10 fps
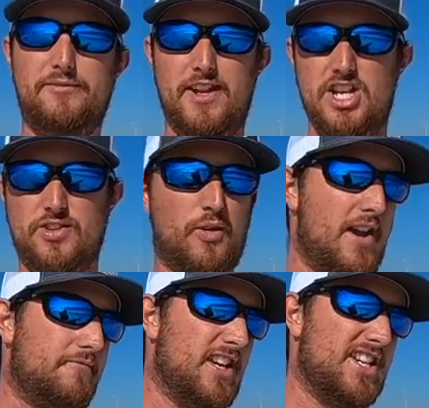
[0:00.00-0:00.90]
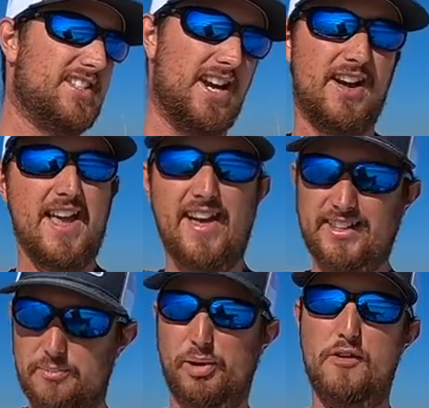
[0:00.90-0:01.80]
fish of redfish. So
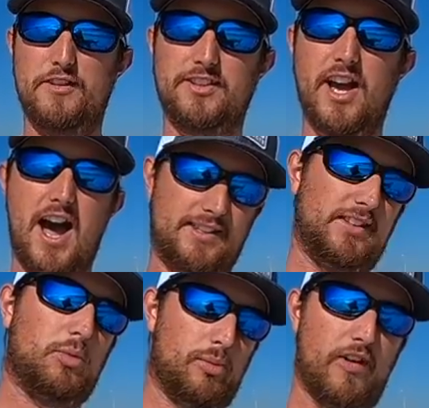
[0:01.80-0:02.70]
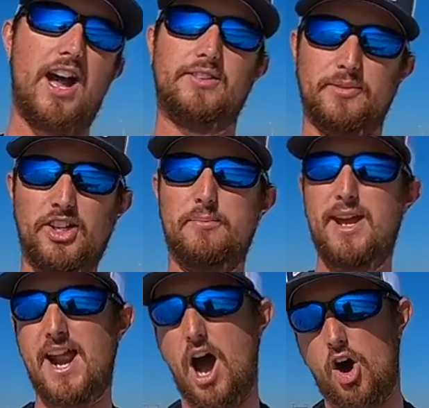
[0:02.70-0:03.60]
that's a perfect size. This will provide some good
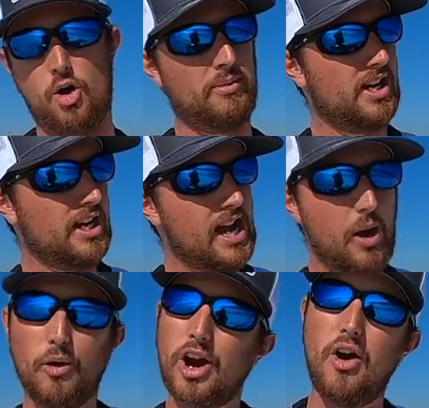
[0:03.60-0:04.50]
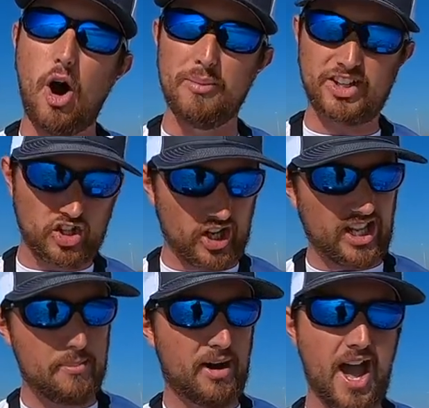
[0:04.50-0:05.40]
meat at home and we'll go home and cook
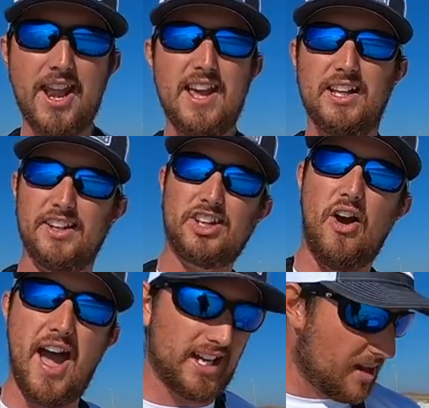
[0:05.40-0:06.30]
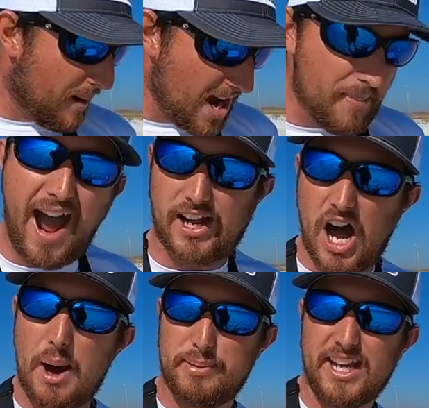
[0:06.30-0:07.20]
it, but let's go ahead and get baited back
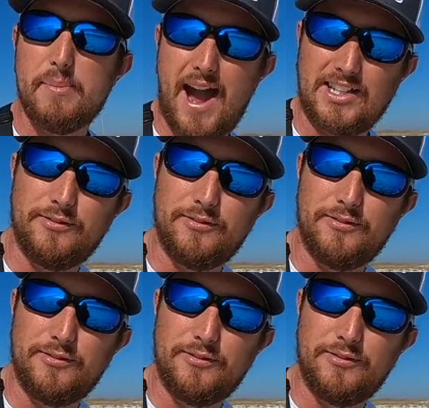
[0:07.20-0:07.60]
up and get back to